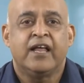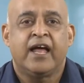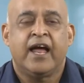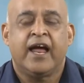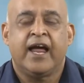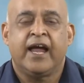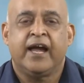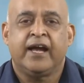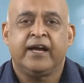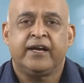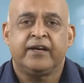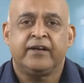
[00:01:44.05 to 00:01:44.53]

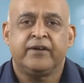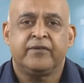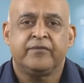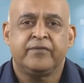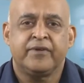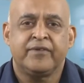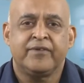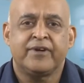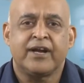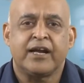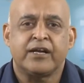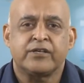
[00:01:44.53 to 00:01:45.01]
And
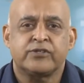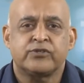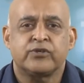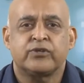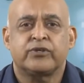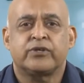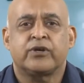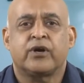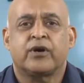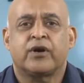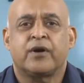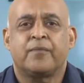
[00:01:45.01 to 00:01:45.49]
we will also
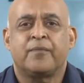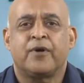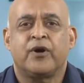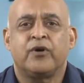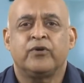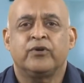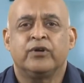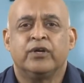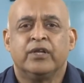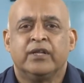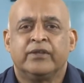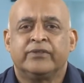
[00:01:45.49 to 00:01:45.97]
talk
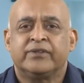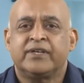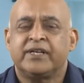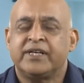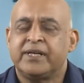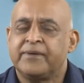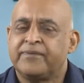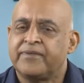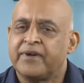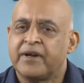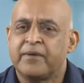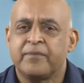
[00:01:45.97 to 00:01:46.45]
about the
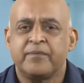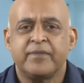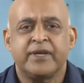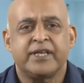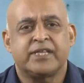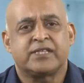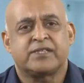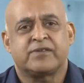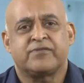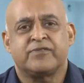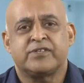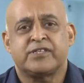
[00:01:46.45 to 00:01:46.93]
different
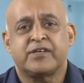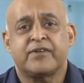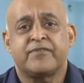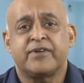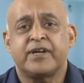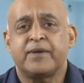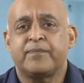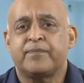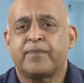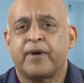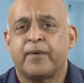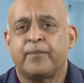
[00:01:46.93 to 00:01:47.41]
myths which are
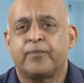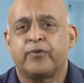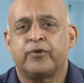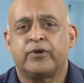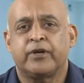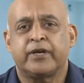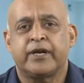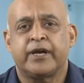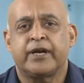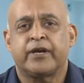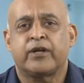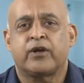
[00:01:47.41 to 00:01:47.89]
very
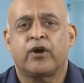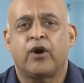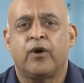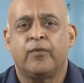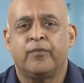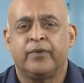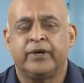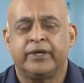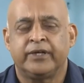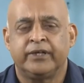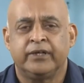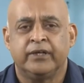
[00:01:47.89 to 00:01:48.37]
popular and
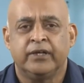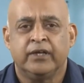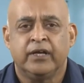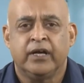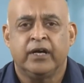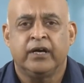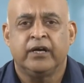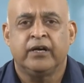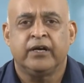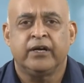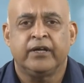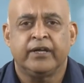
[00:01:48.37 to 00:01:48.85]
common
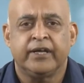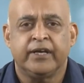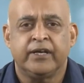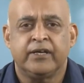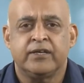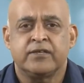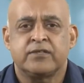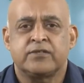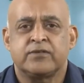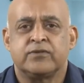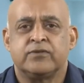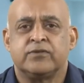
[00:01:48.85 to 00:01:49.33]
uh,
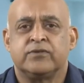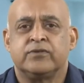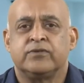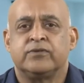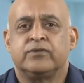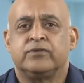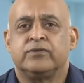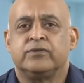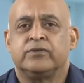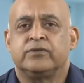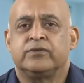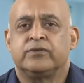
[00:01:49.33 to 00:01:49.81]

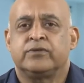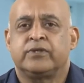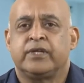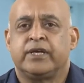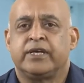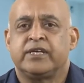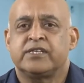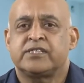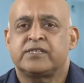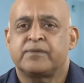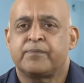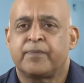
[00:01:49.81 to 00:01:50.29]
into
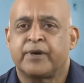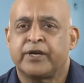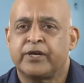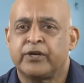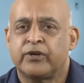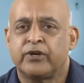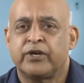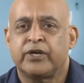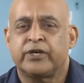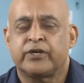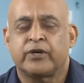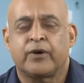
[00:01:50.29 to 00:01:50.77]
this
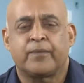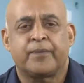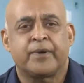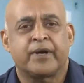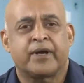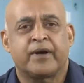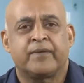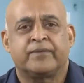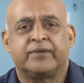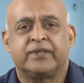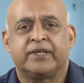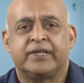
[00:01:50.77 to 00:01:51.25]
particular
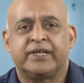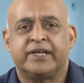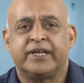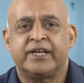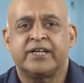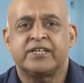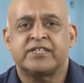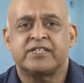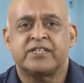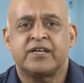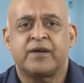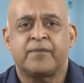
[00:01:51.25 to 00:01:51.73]
topic of the
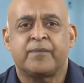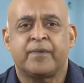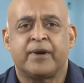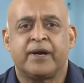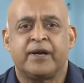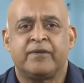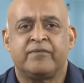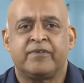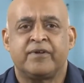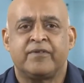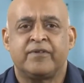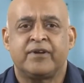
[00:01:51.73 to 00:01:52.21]
leadership,
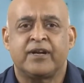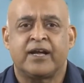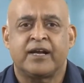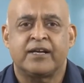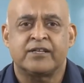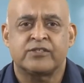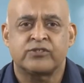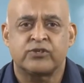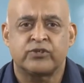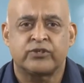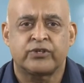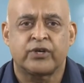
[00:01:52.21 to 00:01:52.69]
and we will
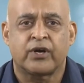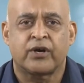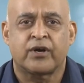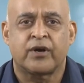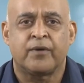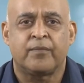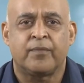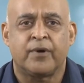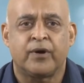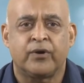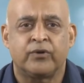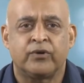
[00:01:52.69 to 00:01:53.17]
also talk
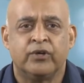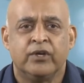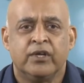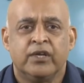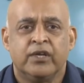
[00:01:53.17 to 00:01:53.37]
about